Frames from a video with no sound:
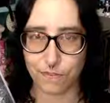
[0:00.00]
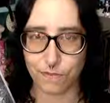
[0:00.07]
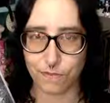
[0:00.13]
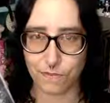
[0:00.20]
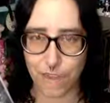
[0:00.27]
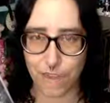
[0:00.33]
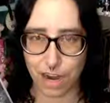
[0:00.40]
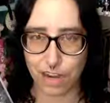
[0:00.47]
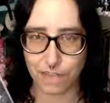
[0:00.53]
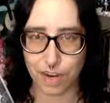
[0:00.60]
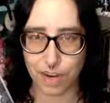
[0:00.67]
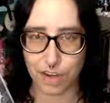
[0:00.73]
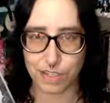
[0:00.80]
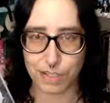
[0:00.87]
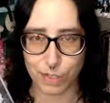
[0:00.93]
very,
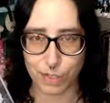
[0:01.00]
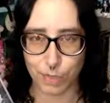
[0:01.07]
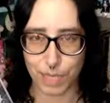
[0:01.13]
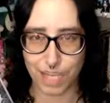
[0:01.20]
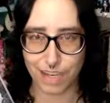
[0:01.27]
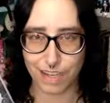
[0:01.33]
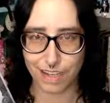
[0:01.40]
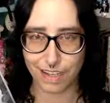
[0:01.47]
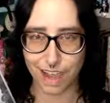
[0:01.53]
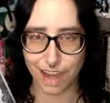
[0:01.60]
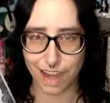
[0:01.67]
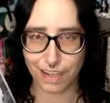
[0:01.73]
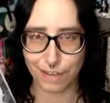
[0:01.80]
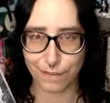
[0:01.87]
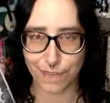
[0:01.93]
very stupid,
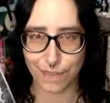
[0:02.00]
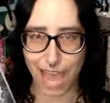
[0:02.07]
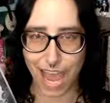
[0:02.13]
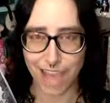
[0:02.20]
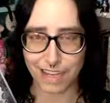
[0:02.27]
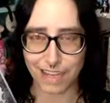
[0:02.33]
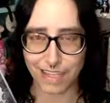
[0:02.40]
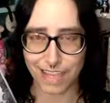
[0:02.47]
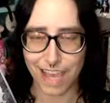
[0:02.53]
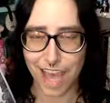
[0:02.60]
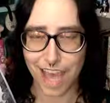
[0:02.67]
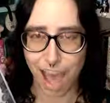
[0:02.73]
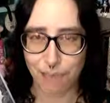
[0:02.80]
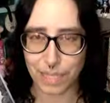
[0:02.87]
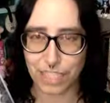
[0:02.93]
kind of. And
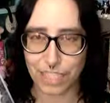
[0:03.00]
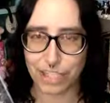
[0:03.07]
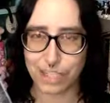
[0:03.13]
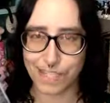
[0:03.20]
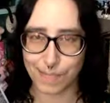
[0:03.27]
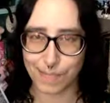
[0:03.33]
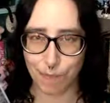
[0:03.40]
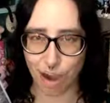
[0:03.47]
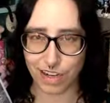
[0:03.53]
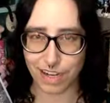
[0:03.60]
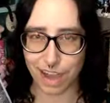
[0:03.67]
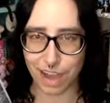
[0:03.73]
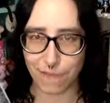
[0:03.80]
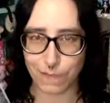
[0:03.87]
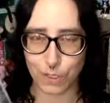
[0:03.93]
I mean, she's smart
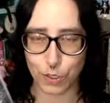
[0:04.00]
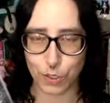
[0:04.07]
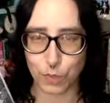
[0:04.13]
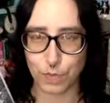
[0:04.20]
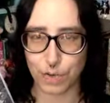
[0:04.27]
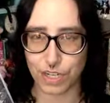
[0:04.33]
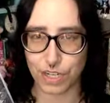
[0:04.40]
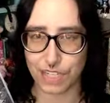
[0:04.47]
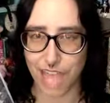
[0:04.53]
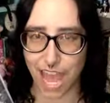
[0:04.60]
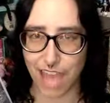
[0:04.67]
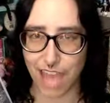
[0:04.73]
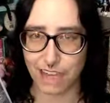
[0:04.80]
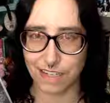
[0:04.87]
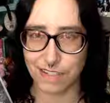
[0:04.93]
enough to
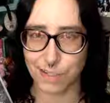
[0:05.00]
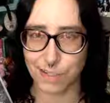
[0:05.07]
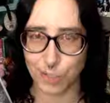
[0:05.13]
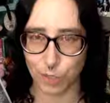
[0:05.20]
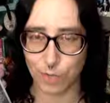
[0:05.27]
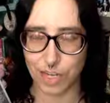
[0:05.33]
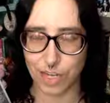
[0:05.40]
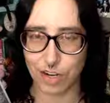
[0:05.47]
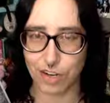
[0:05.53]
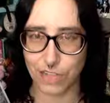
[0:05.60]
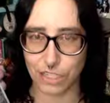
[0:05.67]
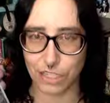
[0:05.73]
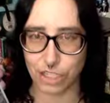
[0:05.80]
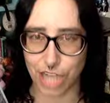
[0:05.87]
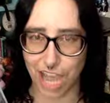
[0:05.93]
pretend stupider
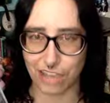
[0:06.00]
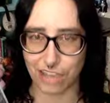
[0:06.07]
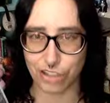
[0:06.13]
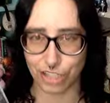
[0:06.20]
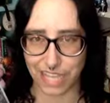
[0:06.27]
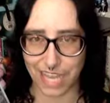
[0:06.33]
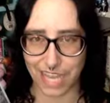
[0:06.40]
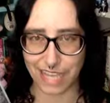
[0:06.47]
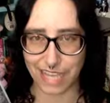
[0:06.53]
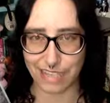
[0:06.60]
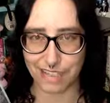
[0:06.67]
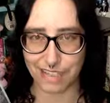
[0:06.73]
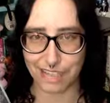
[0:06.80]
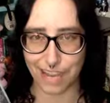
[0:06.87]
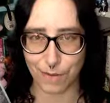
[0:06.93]
than she actually
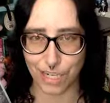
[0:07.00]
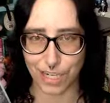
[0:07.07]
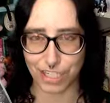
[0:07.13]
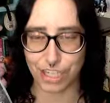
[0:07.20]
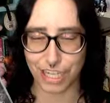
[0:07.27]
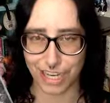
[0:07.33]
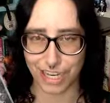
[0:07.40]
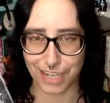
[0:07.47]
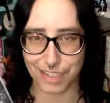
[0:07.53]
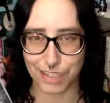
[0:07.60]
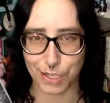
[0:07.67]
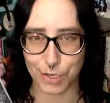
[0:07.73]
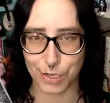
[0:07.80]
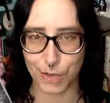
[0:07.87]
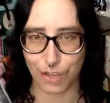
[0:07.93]
is when she needs
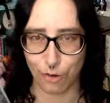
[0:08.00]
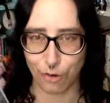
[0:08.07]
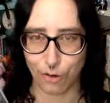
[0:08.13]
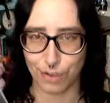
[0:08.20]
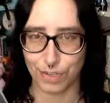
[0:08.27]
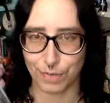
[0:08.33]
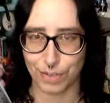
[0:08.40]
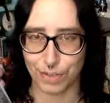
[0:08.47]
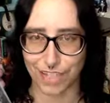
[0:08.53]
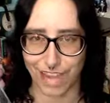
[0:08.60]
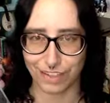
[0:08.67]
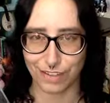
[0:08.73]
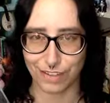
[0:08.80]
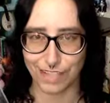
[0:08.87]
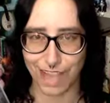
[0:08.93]
to in order to protect
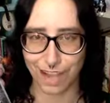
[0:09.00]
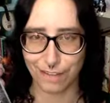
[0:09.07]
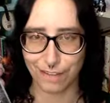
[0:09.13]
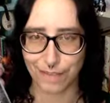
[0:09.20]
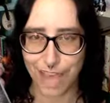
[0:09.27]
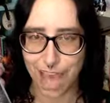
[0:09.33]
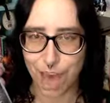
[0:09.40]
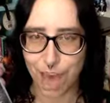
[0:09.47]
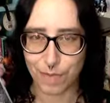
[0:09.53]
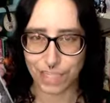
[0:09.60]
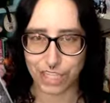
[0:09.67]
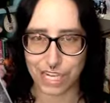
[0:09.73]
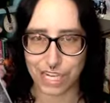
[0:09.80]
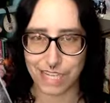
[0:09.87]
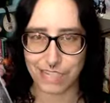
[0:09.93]
herself. But
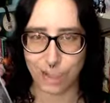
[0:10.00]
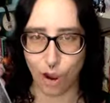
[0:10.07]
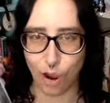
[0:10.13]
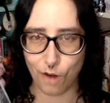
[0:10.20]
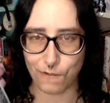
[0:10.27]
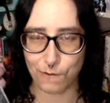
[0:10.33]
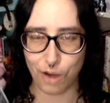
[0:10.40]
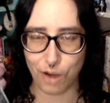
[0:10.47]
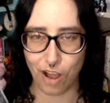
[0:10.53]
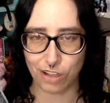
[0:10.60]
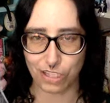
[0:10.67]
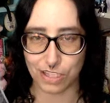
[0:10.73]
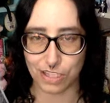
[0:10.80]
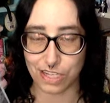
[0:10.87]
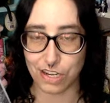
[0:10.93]
she's overall
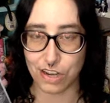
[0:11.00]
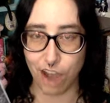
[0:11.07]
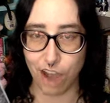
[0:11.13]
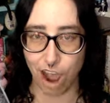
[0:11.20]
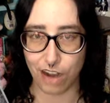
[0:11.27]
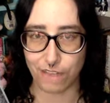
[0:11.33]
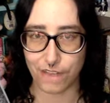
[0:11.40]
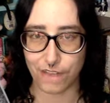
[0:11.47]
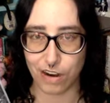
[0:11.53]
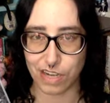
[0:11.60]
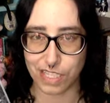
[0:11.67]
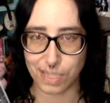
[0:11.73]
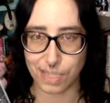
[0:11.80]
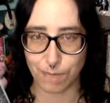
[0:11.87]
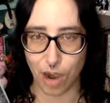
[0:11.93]
just not a very
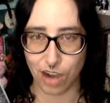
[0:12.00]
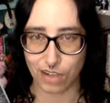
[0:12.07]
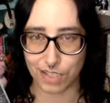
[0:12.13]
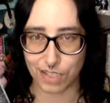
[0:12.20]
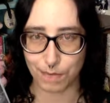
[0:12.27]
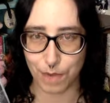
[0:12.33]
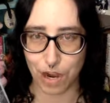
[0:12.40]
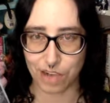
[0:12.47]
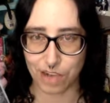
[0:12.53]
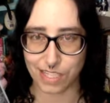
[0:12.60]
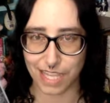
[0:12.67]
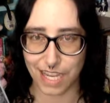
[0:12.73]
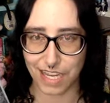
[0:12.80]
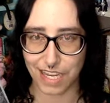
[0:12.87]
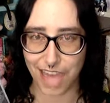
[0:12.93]
smart
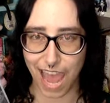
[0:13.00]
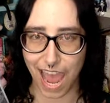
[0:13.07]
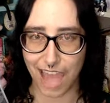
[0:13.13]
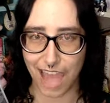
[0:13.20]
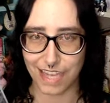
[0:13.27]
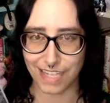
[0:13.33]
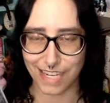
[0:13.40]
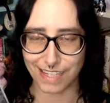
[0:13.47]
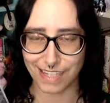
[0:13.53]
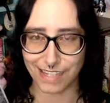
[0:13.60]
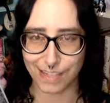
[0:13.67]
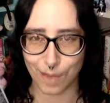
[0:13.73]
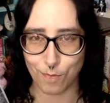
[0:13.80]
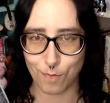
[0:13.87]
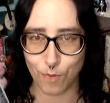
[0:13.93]
person. And in
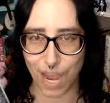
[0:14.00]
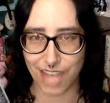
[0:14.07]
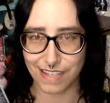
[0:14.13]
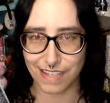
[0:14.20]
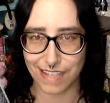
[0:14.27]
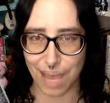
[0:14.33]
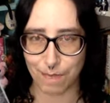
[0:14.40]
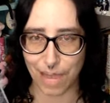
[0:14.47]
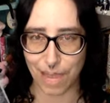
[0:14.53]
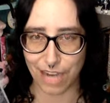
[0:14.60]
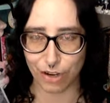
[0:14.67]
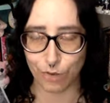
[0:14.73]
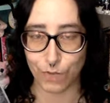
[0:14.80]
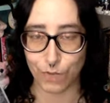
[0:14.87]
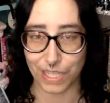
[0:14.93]
some ways, that made
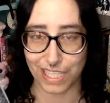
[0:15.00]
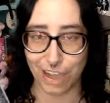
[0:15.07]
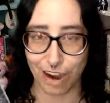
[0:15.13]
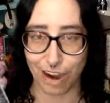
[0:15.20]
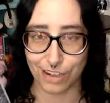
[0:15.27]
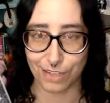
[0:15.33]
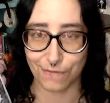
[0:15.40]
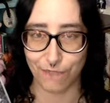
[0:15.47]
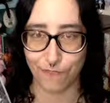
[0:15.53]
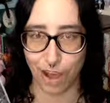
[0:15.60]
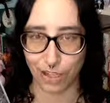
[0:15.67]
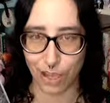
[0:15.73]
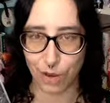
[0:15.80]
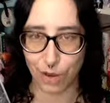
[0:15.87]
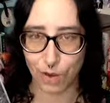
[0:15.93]
her really hard to
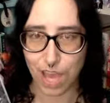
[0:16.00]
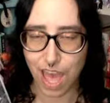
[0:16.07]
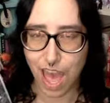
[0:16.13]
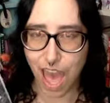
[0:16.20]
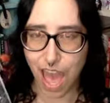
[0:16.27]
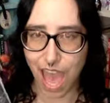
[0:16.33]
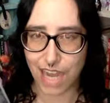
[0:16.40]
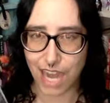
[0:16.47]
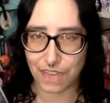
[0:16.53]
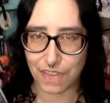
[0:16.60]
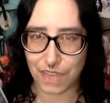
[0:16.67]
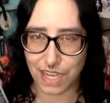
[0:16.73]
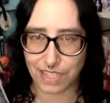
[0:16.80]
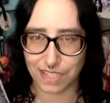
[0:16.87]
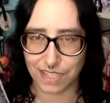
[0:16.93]
follow. And I
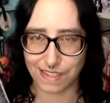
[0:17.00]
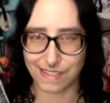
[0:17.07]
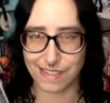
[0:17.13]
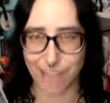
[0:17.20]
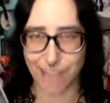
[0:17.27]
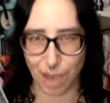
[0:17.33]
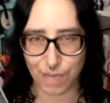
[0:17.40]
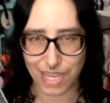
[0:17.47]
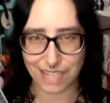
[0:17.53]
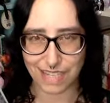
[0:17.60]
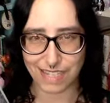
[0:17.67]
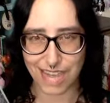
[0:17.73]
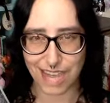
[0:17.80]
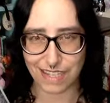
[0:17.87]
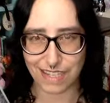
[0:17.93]
think to some
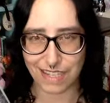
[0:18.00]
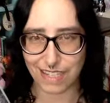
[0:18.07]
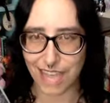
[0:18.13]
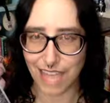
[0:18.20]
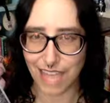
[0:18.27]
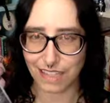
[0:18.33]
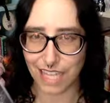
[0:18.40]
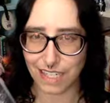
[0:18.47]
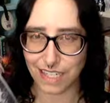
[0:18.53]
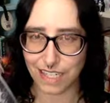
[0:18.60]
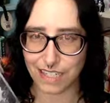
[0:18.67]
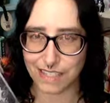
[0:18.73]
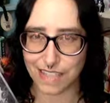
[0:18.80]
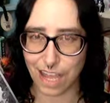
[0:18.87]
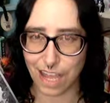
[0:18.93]
extent, that lended
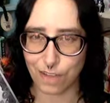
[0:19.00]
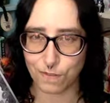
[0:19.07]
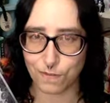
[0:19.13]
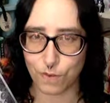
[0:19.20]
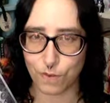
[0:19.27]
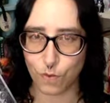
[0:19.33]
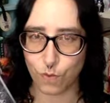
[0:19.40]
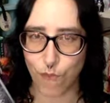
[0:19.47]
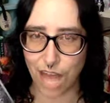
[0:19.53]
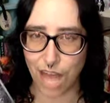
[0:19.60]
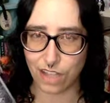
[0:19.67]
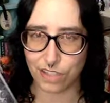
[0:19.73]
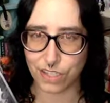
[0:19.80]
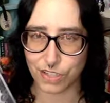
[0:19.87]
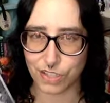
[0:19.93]
itself
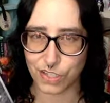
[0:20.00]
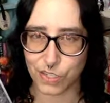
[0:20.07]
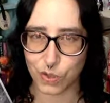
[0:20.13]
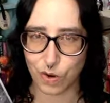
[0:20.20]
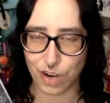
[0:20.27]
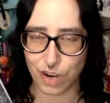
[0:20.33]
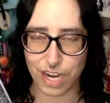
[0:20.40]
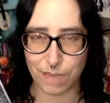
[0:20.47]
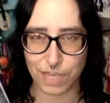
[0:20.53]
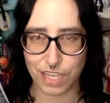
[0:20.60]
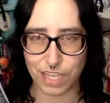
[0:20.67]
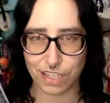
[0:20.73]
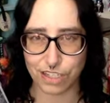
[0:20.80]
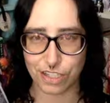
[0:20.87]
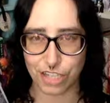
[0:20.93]
well to the story
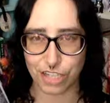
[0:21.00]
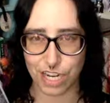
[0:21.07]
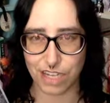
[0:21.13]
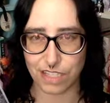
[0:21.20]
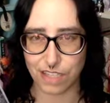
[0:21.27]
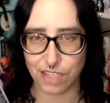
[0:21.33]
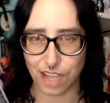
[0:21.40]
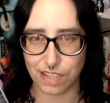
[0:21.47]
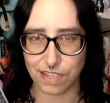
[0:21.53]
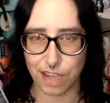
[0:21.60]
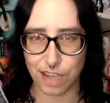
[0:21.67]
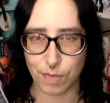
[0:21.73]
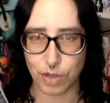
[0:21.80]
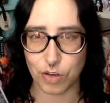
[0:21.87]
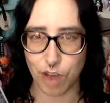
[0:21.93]
because she does
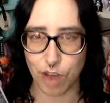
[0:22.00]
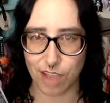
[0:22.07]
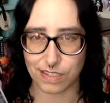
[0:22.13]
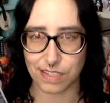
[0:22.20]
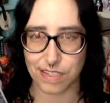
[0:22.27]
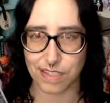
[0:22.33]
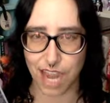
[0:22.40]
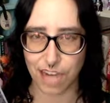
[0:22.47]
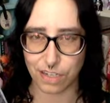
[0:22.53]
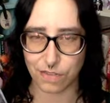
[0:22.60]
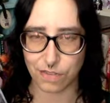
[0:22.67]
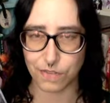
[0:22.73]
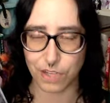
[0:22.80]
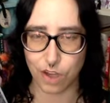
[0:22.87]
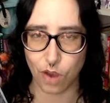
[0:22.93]
come across as kind
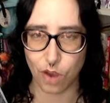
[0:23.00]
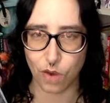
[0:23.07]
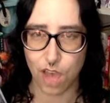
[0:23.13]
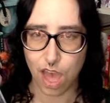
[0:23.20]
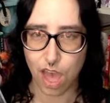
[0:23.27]
of, you know,